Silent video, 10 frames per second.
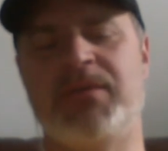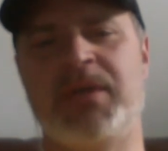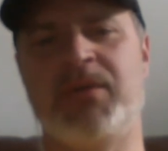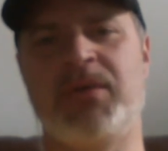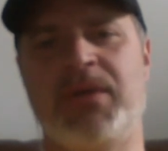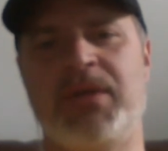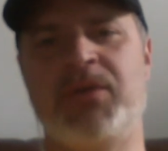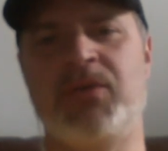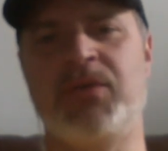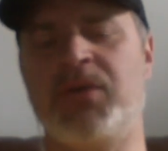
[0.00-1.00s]
it would
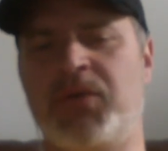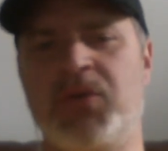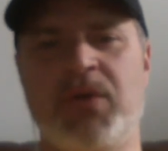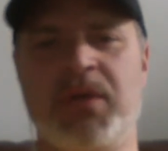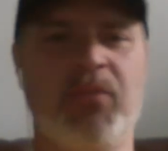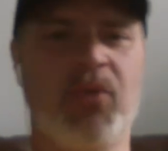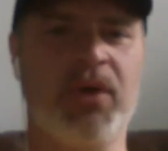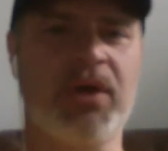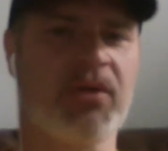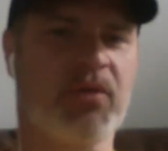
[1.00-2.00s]
you you know you could
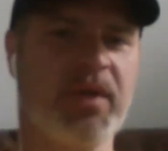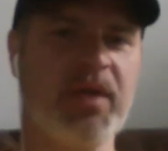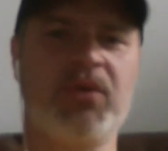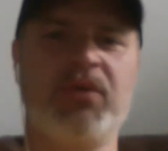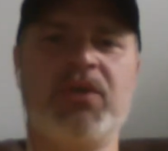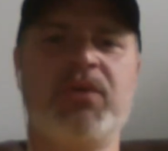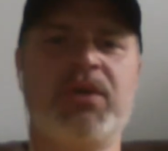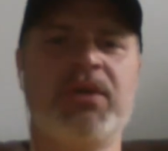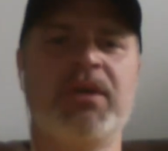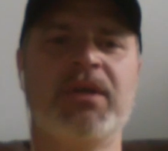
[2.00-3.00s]
employ other people you
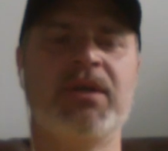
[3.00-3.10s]
could